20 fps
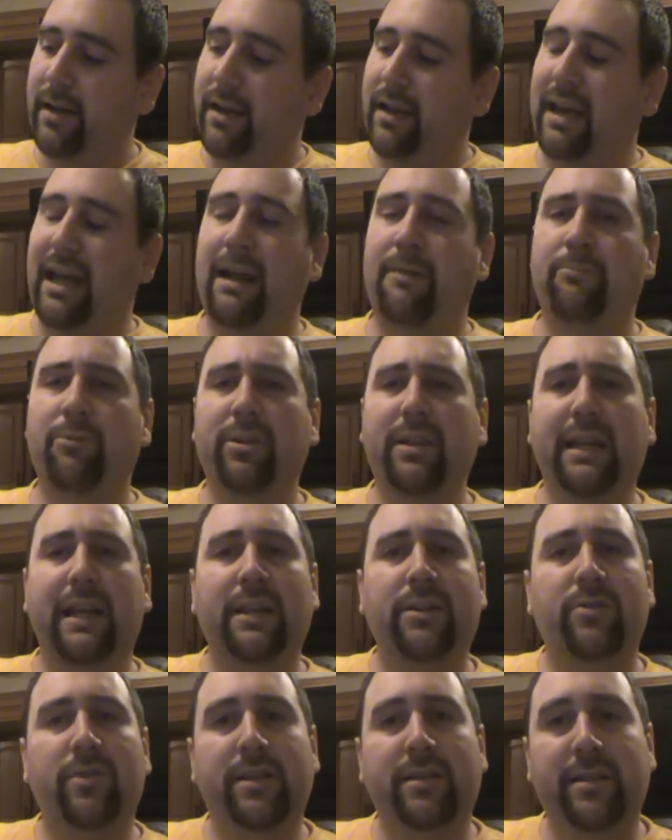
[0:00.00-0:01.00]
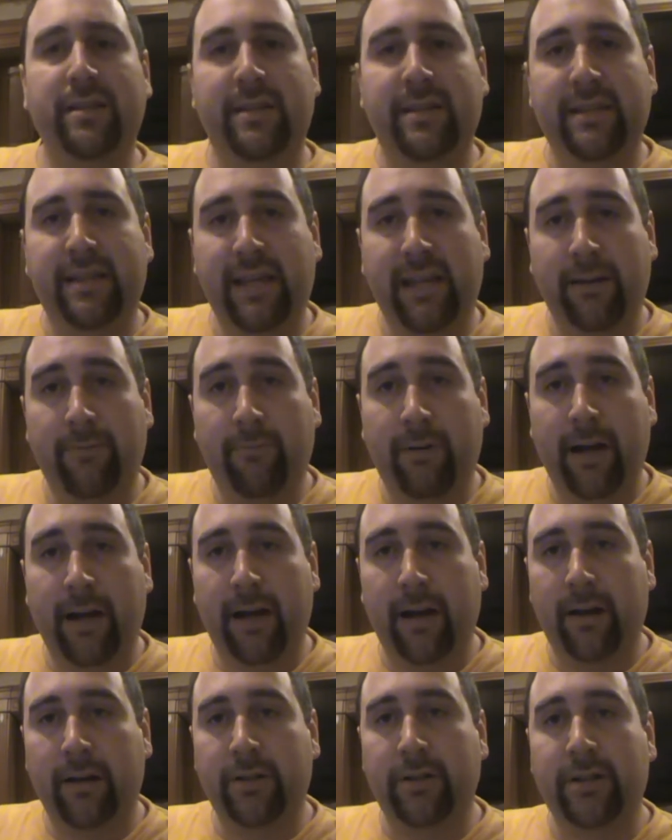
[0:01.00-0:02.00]
And I'm really interested to see
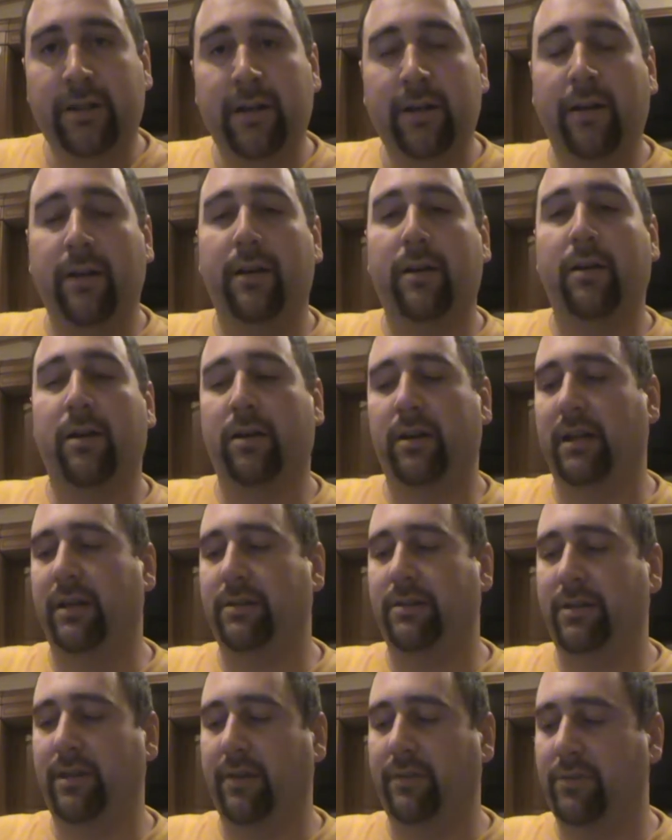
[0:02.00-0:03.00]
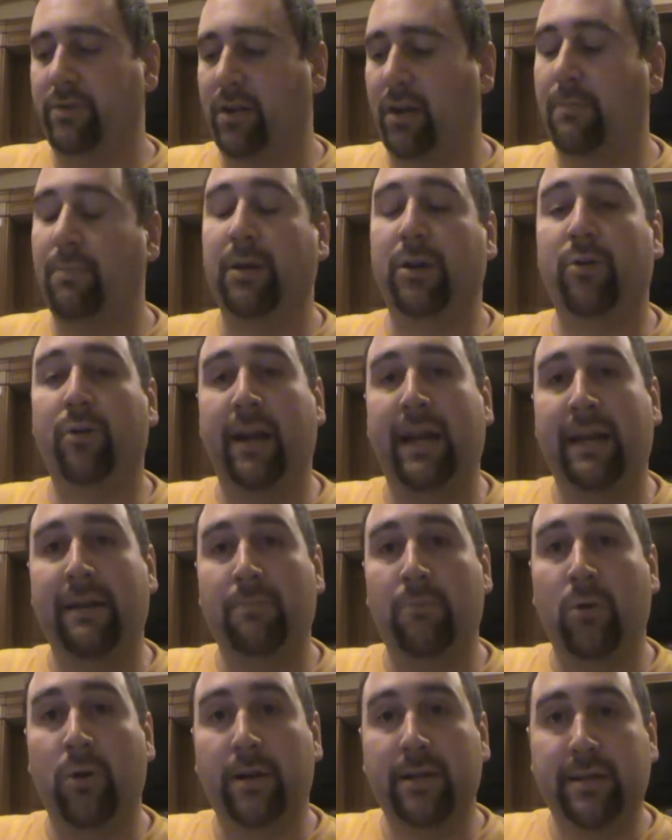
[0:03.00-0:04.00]
where Grant
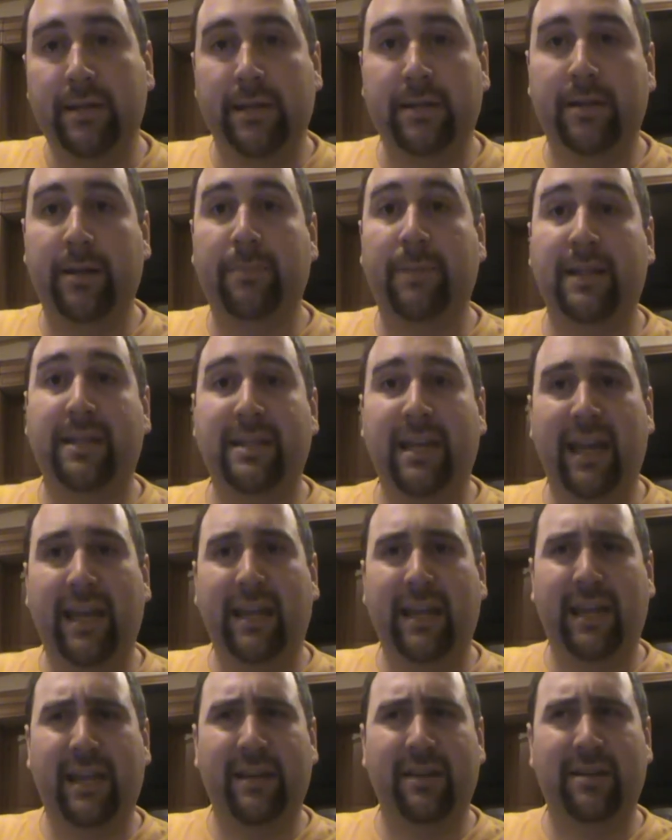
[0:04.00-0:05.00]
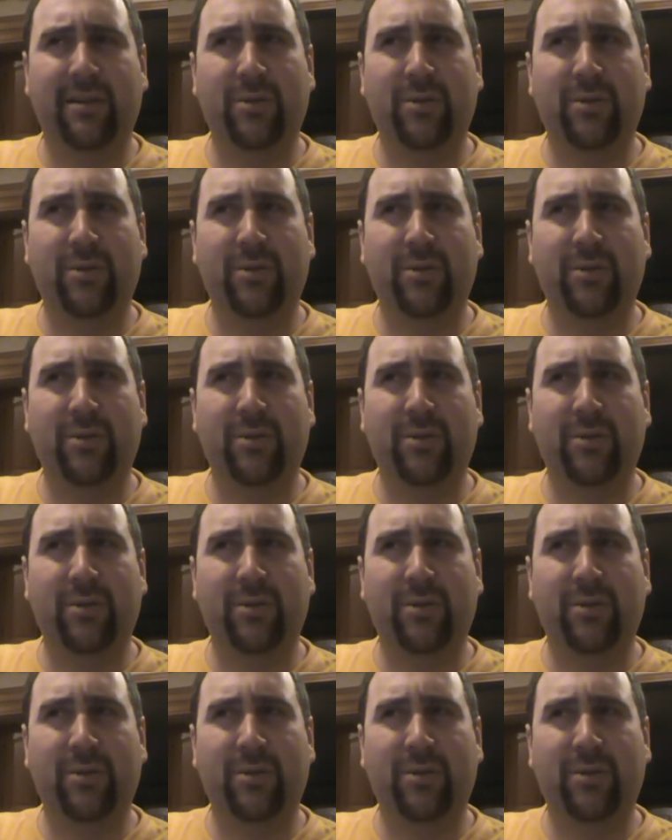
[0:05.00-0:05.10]
Morrison is going to be taking the